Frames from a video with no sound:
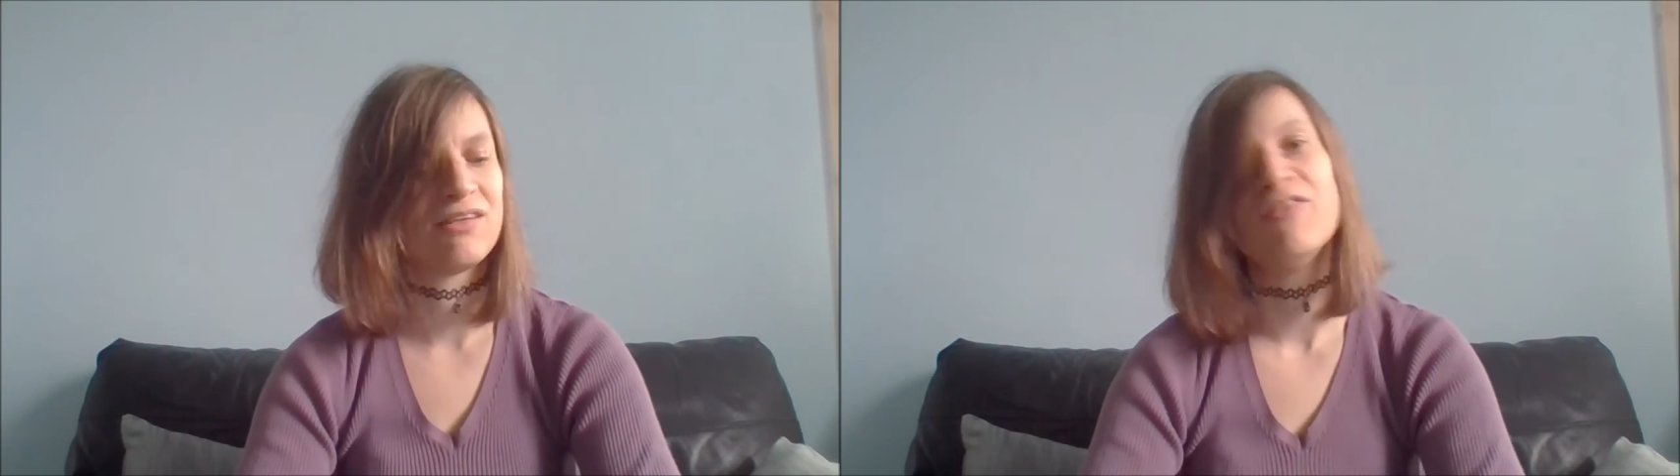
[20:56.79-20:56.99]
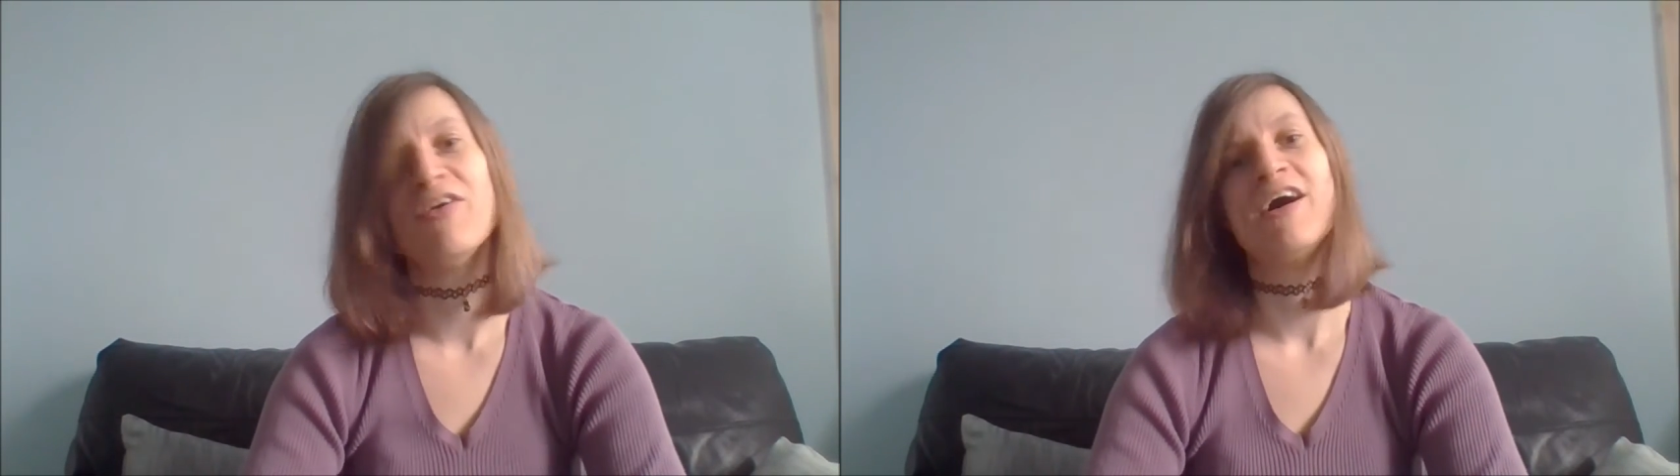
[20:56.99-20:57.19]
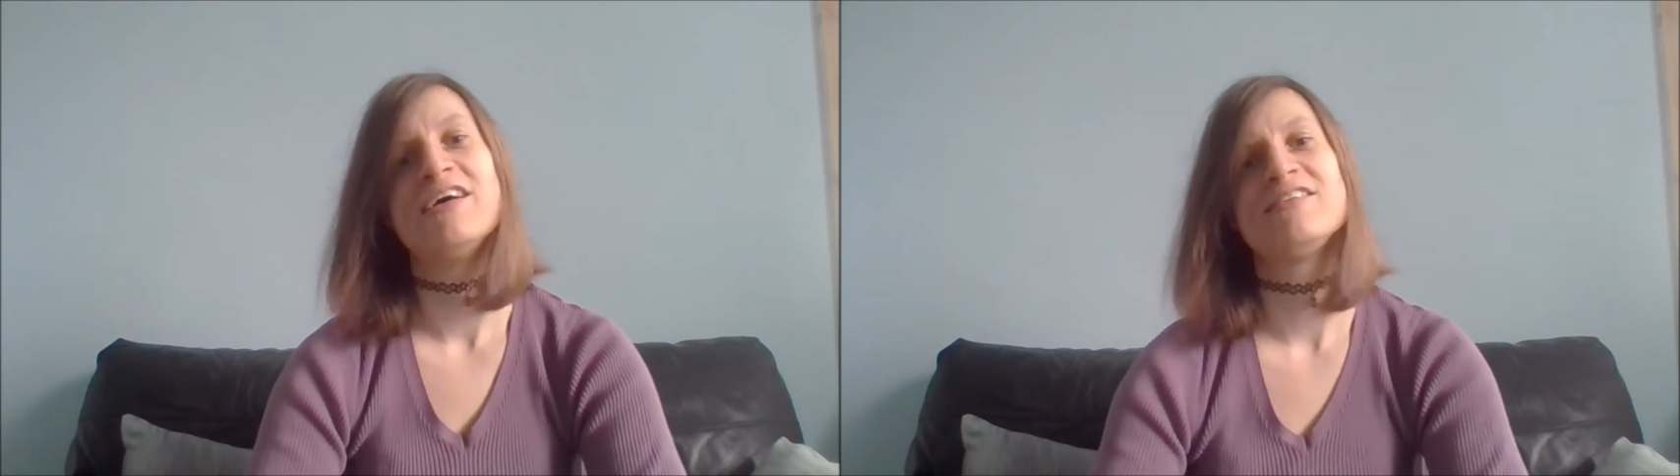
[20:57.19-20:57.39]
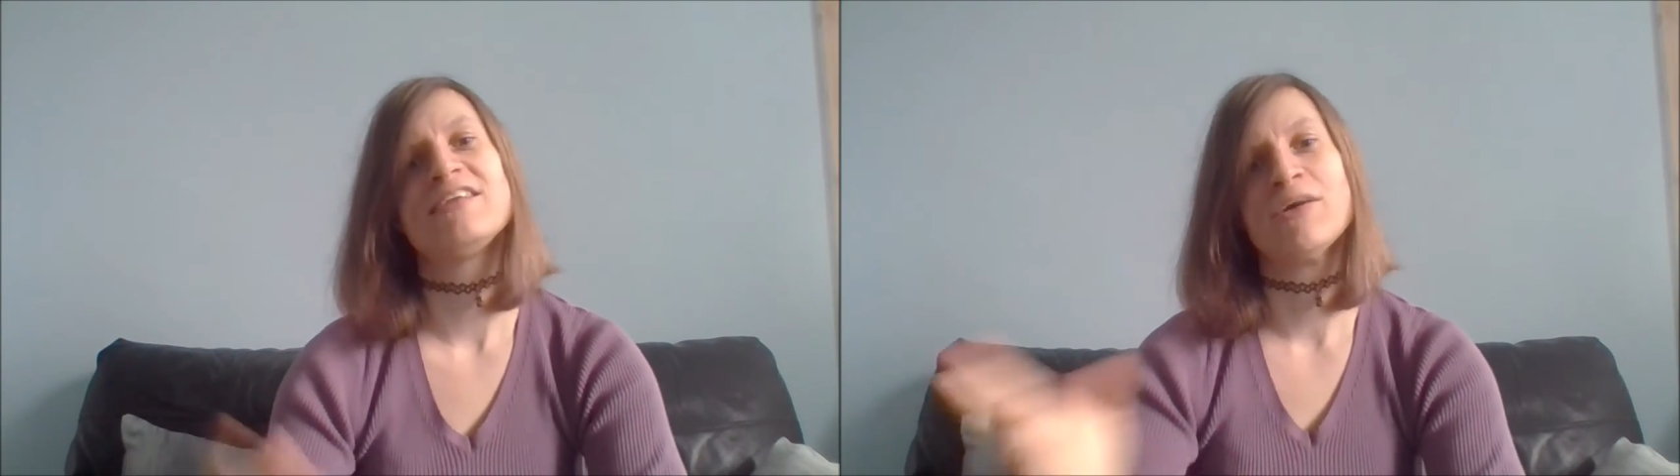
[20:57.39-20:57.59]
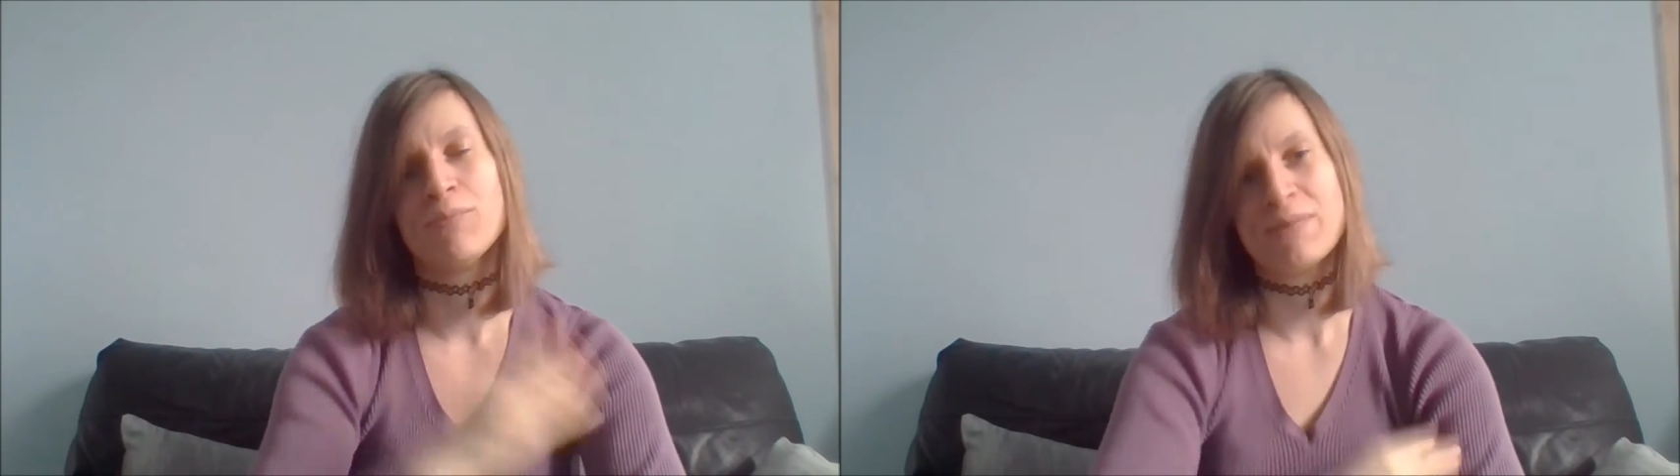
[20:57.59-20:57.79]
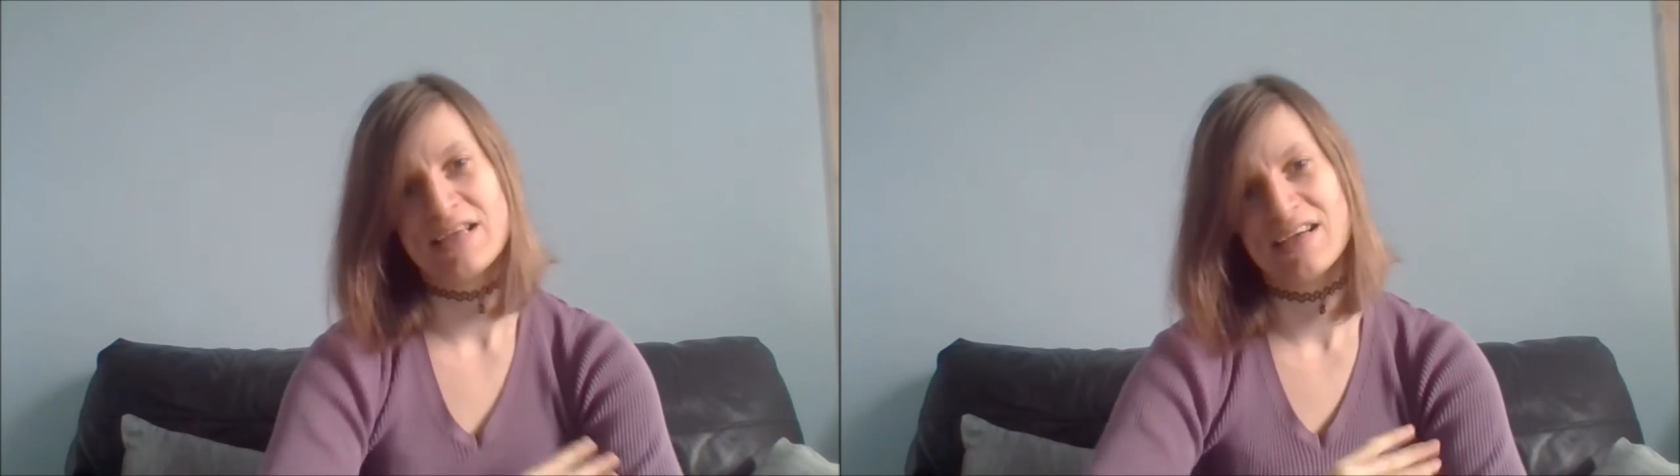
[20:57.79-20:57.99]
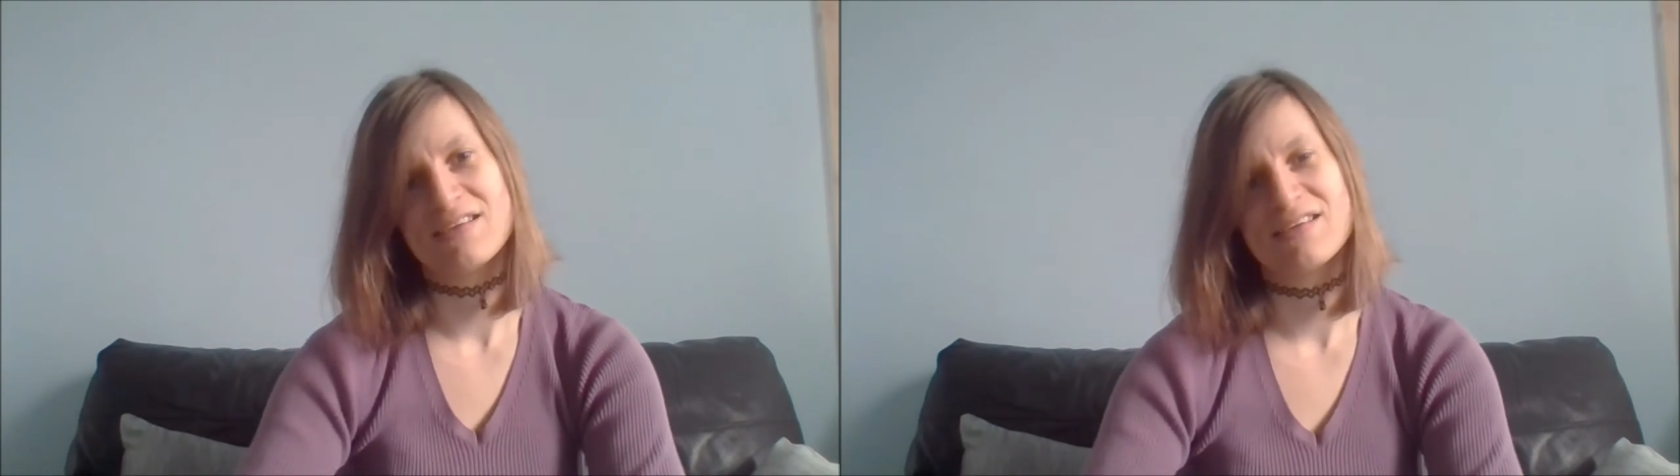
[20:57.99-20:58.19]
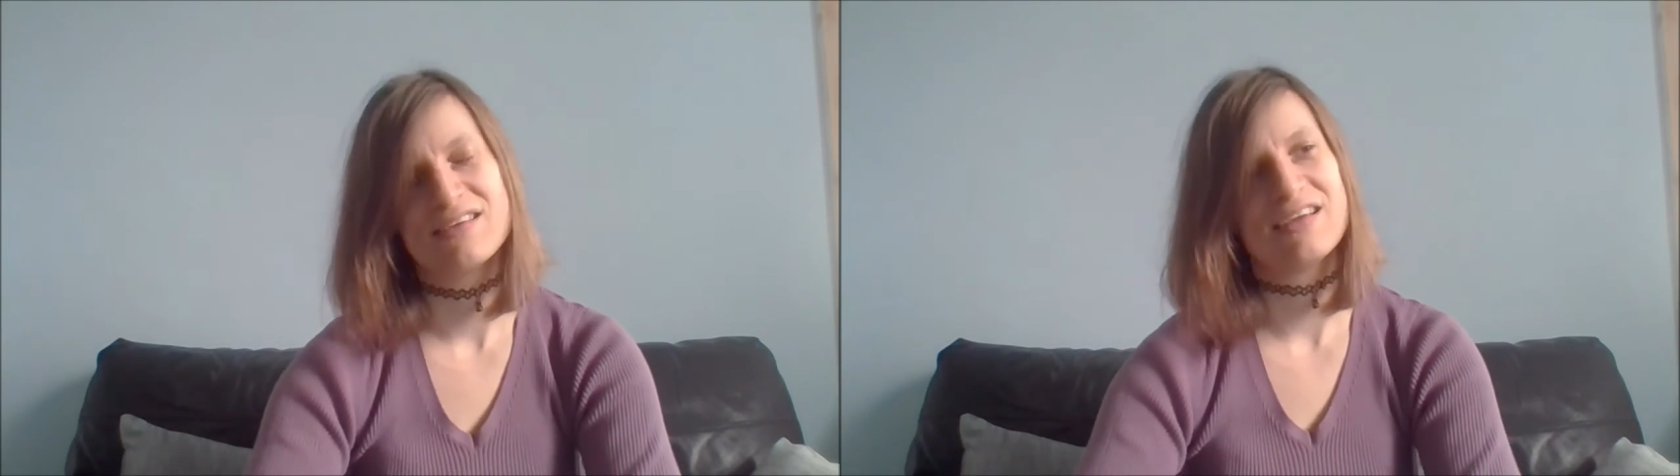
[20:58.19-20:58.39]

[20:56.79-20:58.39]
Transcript: the 1st, and it'll be,